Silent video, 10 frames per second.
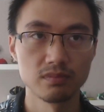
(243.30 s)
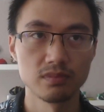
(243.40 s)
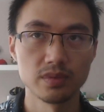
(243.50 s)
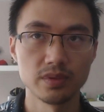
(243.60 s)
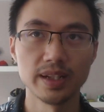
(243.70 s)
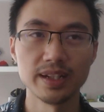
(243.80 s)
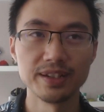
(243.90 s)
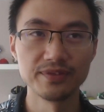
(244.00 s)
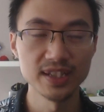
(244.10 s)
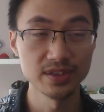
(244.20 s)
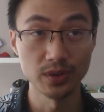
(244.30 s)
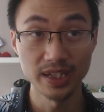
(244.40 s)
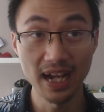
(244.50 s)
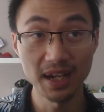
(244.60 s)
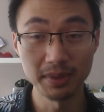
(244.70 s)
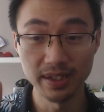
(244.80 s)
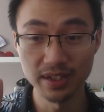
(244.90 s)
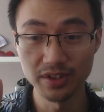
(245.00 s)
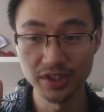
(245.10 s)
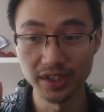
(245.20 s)
You can invest your time and
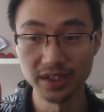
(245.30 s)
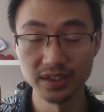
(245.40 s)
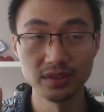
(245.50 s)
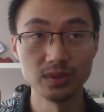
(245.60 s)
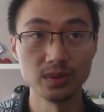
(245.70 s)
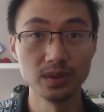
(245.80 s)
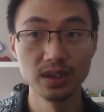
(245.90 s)
energy into